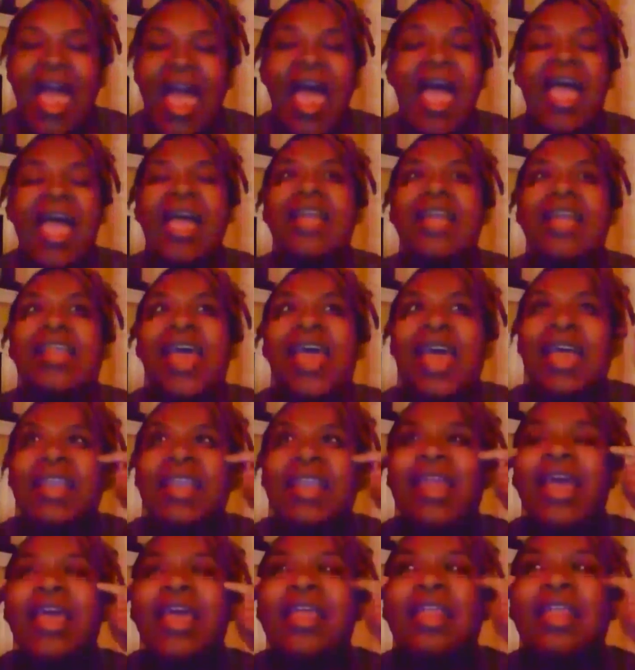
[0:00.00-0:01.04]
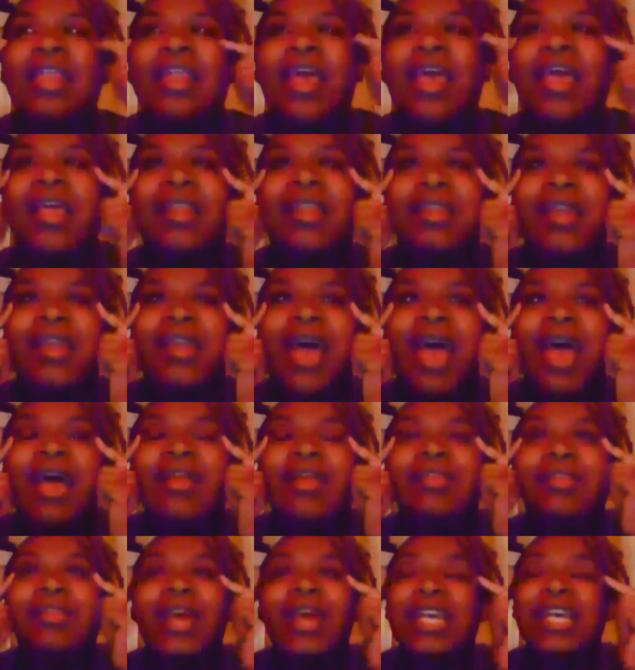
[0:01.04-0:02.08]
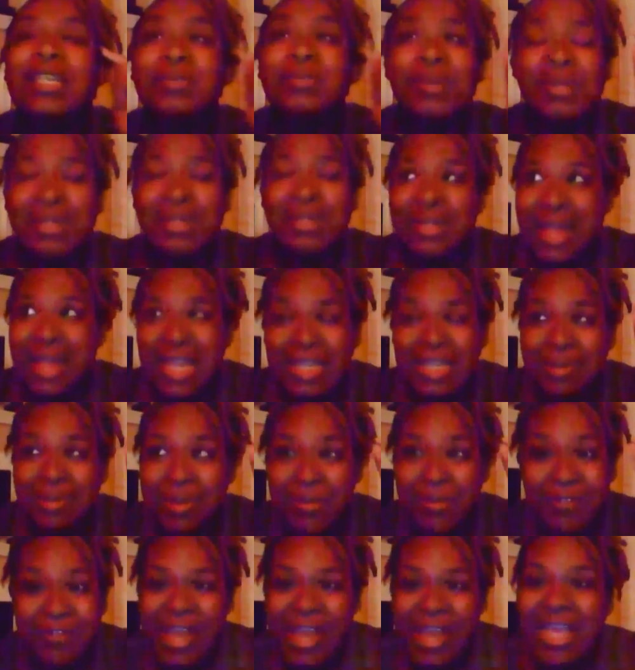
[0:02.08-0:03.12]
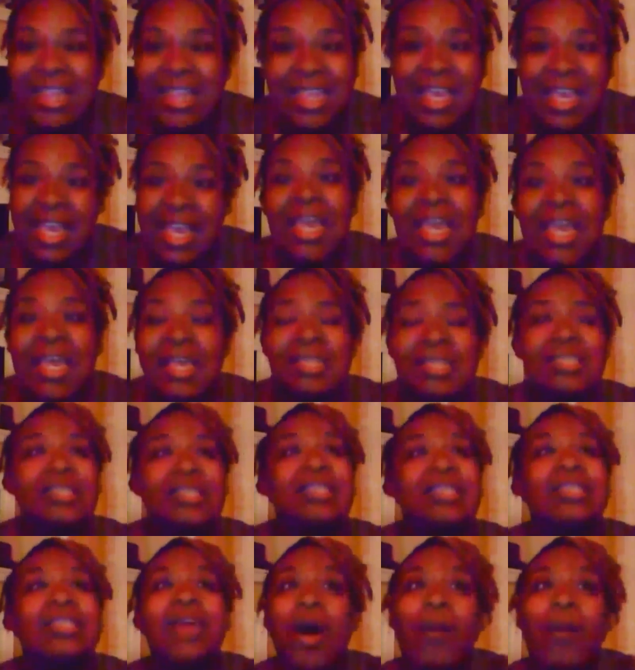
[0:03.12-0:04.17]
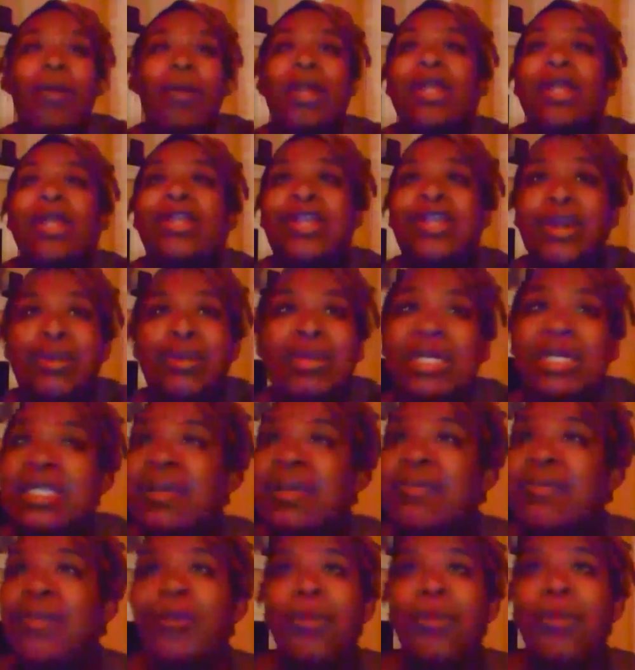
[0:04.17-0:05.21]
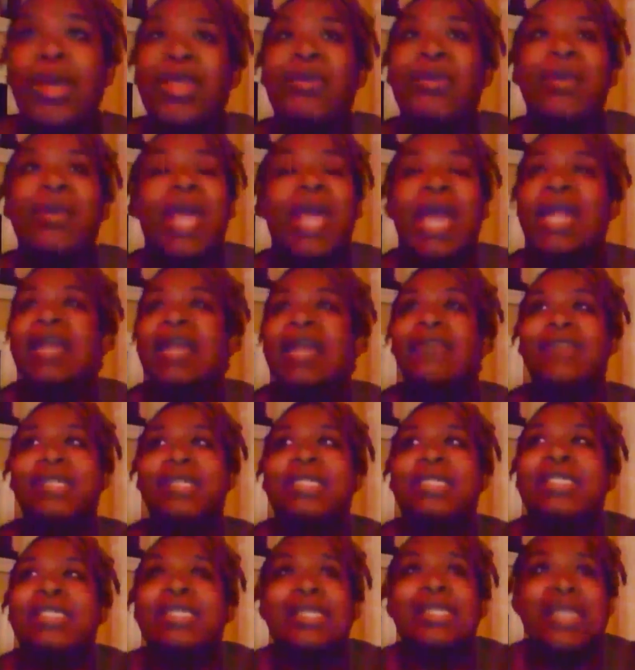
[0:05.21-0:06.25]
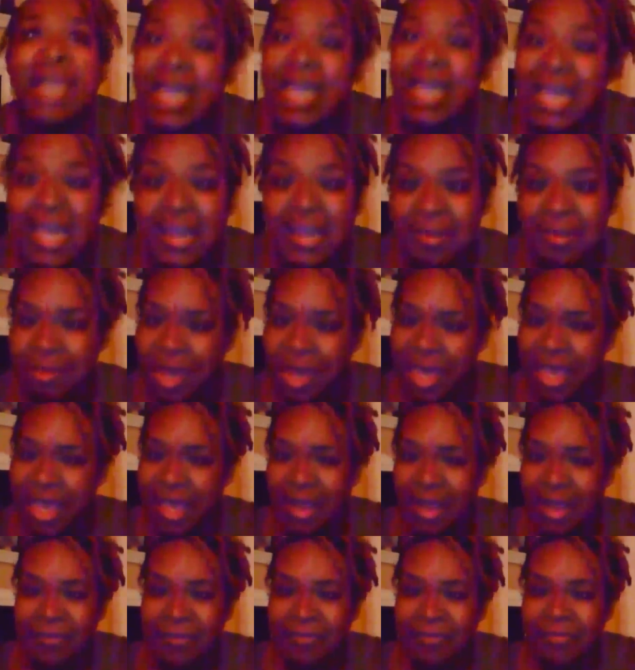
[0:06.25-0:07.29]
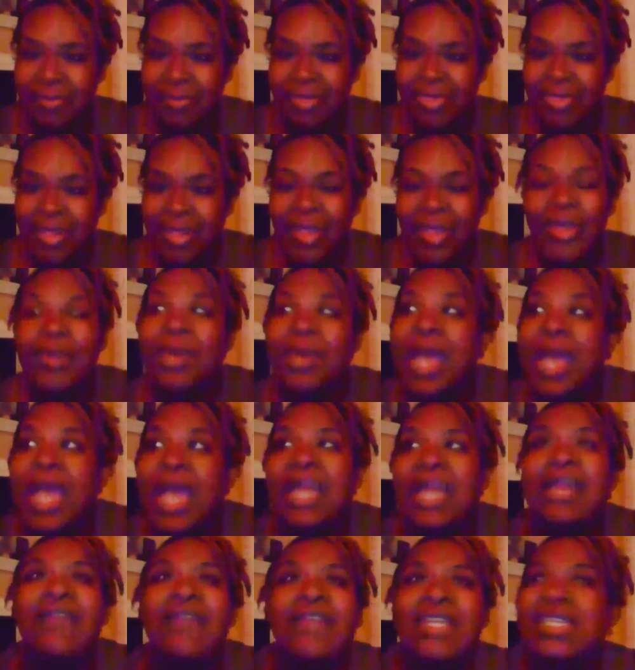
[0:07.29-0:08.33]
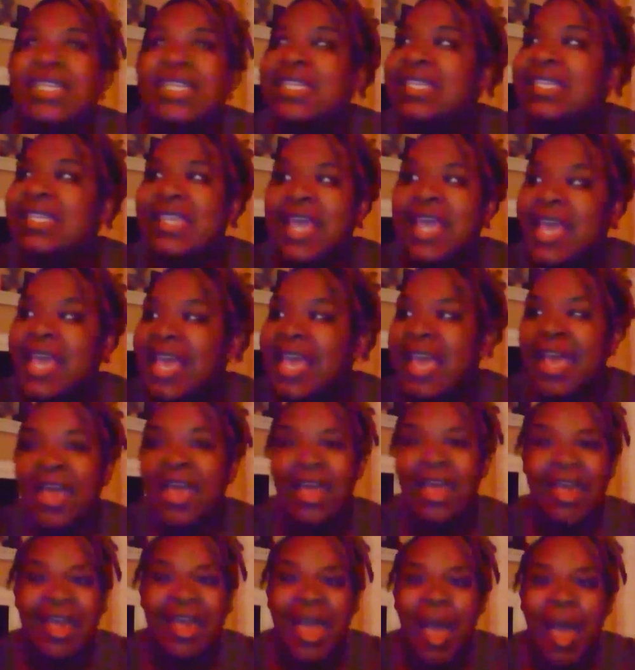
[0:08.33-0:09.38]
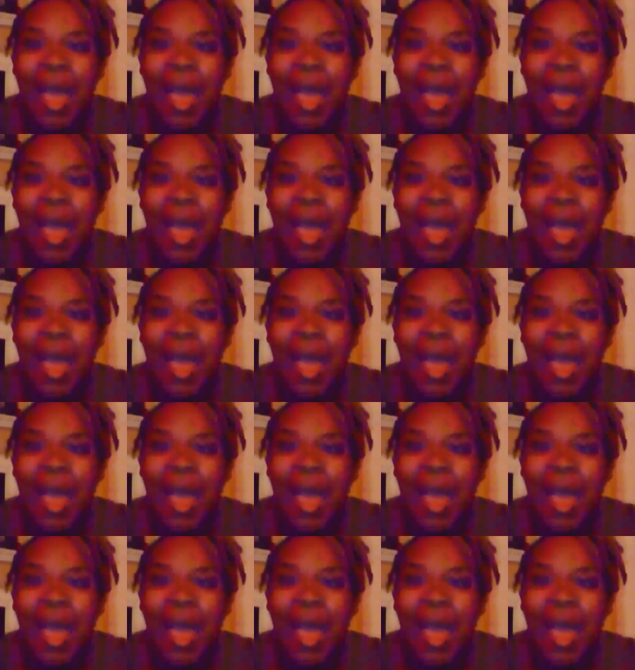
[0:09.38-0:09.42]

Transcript: And that's what faith is. Going and doing something when you can't even see it, man. You can't even see it.